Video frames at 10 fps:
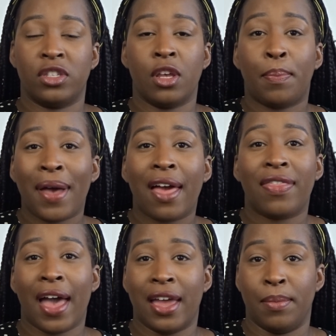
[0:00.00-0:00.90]
So bear
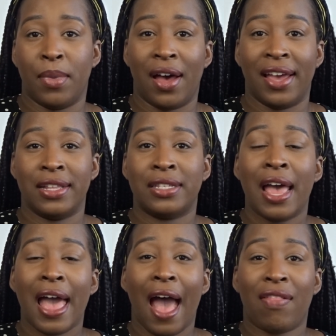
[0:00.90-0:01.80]
that in mind,
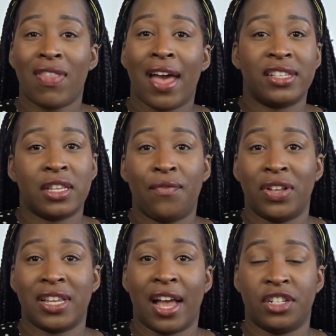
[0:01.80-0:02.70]
and that is
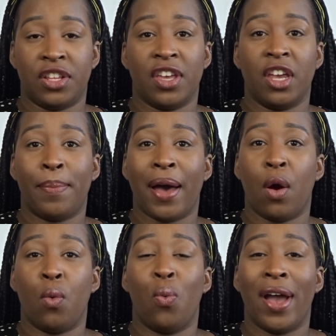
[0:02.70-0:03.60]
something to actually think
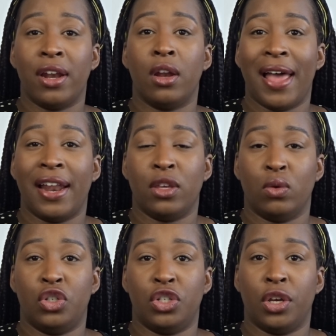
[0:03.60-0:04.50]
about when planning
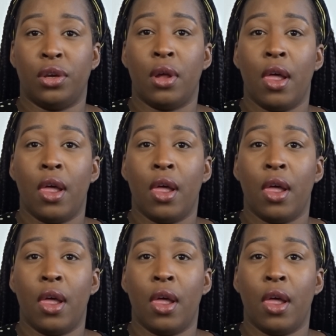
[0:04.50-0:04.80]
your shoot.